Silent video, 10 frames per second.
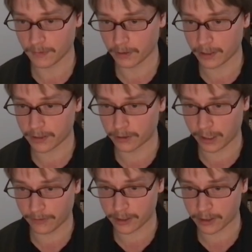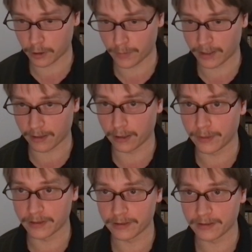Okay, sorry, I will just go back a little
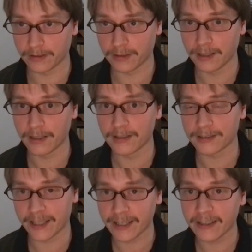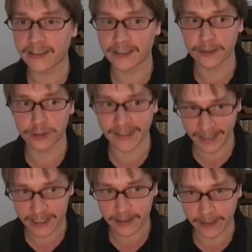bit. Taking territory
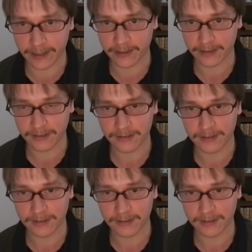is thick.